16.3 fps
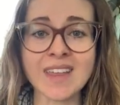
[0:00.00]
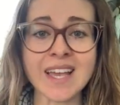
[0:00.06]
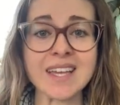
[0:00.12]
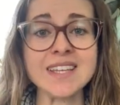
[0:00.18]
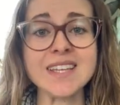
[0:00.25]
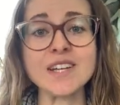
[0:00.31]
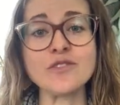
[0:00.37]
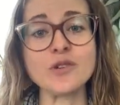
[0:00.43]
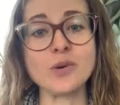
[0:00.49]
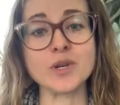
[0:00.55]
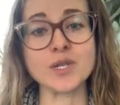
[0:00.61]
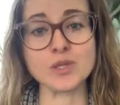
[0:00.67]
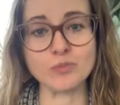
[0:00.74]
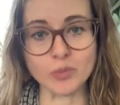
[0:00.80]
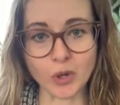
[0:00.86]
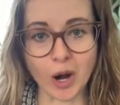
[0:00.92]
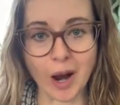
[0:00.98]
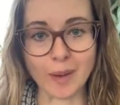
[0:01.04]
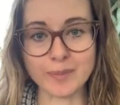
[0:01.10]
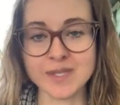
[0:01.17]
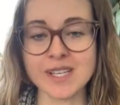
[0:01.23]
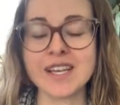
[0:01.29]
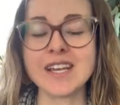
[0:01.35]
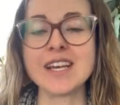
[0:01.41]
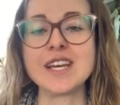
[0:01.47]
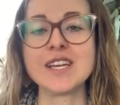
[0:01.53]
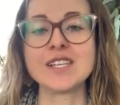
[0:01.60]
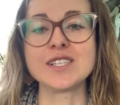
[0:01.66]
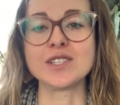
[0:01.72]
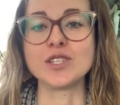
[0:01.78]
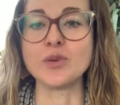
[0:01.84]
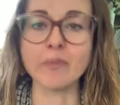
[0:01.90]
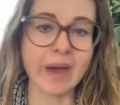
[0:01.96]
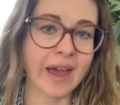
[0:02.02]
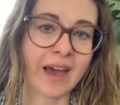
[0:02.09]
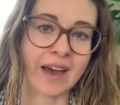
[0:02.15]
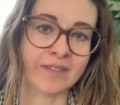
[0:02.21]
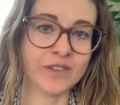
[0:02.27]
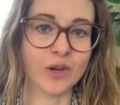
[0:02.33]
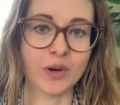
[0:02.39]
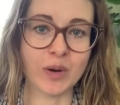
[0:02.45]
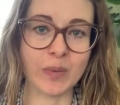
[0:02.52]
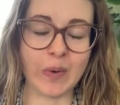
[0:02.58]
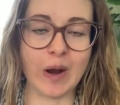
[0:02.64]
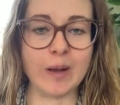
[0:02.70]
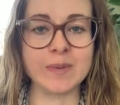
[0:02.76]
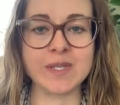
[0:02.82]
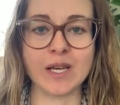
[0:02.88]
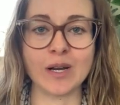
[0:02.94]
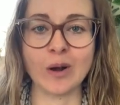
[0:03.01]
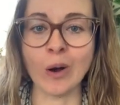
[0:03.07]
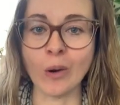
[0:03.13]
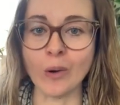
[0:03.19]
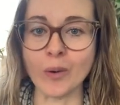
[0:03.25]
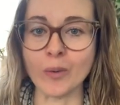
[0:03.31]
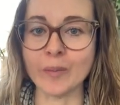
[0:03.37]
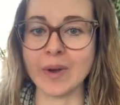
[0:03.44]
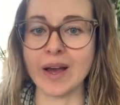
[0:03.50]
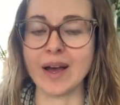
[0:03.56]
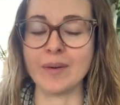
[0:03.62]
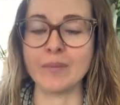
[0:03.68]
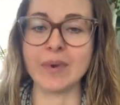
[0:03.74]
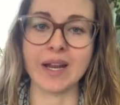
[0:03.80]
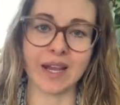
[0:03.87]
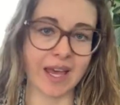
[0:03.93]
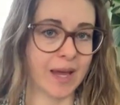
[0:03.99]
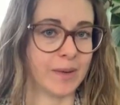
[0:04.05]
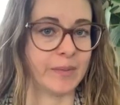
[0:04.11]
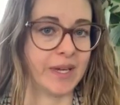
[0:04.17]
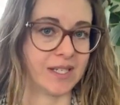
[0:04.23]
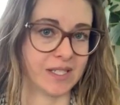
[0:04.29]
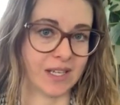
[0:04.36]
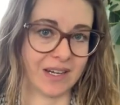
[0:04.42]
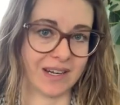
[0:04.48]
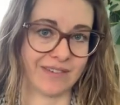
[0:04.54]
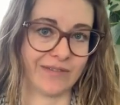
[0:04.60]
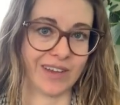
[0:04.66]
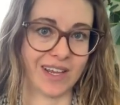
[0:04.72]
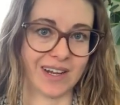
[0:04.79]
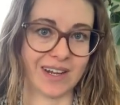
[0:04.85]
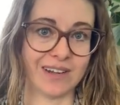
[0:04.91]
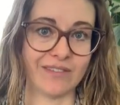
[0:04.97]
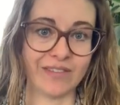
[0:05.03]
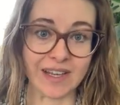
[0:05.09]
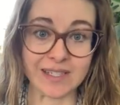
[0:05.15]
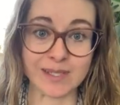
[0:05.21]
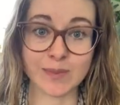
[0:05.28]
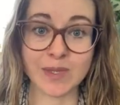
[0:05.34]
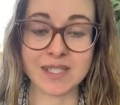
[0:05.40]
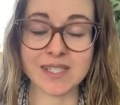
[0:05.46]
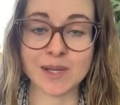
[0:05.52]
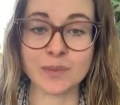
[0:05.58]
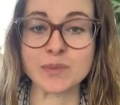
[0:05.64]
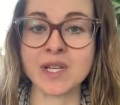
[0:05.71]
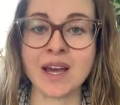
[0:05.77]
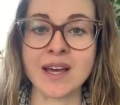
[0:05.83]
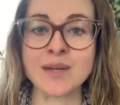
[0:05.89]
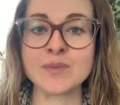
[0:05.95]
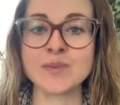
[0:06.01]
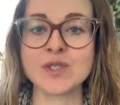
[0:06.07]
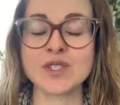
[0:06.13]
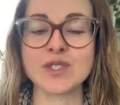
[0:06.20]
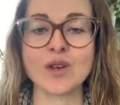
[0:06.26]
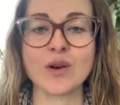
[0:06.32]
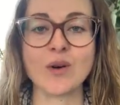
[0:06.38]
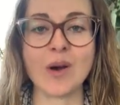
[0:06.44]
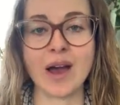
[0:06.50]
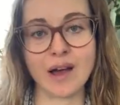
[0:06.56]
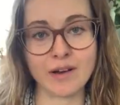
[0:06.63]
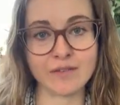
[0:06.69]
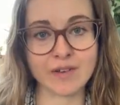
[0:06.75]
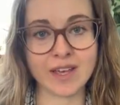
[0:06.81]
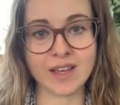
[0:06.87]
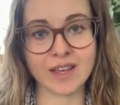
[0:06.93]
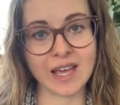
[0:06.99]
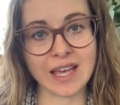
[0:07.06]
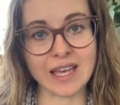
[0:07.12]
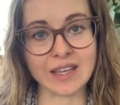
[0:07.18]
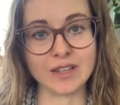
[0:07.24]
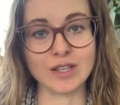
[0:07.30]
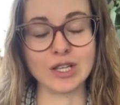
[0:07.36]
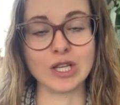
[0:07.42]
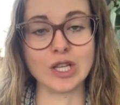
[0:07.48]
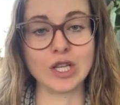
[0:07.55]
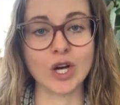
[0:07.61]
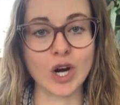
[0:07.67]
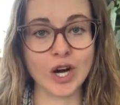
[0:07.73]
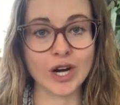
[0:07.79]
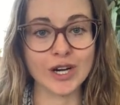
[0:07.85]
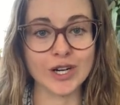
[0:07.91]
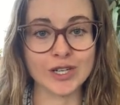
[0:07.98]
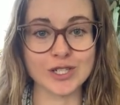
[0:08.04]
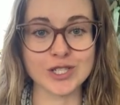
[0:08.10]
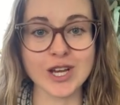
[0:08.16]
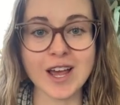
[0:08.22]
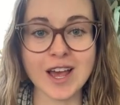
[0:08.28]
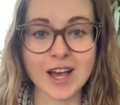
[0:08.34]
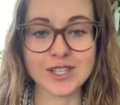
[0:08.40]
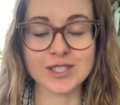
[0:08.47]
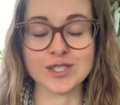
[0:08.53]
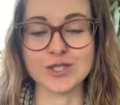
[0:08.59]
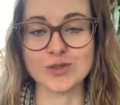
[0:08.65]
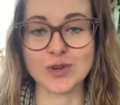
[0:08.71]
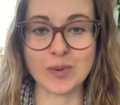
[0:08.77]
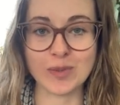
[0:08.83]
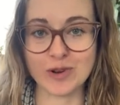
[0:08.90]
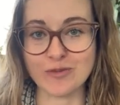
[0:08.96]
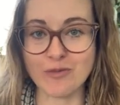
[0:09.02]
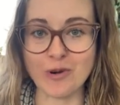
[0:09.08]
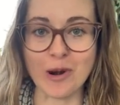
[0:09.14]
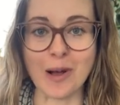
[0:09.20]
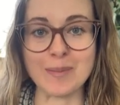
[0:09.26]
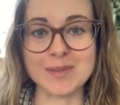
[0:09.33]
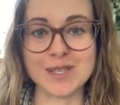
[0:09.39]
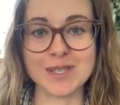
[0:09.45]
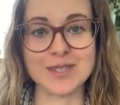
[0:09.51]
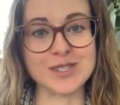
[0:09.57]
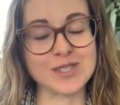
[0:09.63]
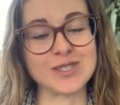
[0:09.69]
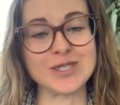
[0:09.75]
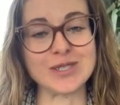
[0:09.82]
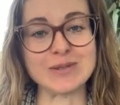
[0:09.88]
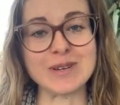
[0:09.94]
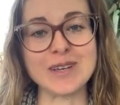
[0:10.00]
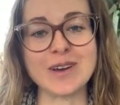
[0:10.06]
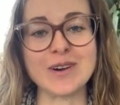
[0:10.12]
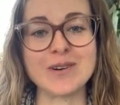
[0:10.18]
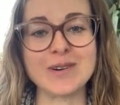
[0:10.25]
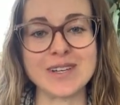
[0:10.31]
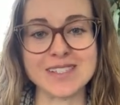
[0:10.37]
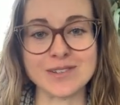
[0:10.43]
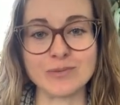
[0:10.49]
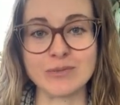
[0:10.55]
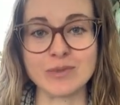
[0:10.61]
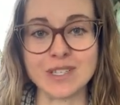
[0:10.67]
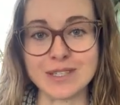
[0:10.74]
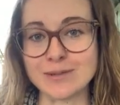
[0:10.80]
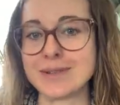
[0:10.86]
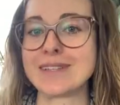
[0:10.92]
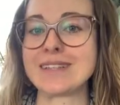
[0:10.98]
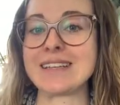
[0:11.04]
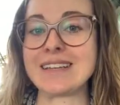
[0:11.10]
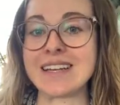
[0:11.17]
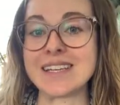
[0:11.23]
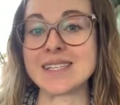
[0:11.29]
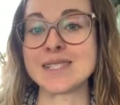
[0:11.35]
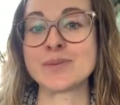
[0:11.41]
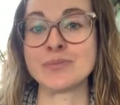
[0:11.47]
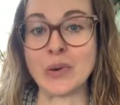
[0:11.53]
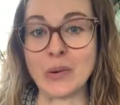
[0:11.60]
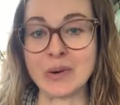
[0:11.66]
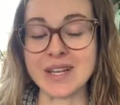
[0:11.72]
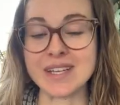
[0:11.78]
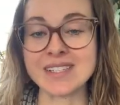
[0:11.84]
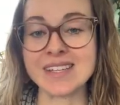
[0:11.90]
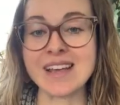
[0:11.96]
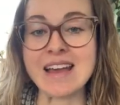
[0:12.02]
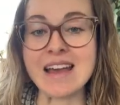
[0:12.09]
And then of course, props. You may have yoga props at home, um, but it can be a significant investment sometimes. So having a large assortment of props at the studio is a really, really nice bonus.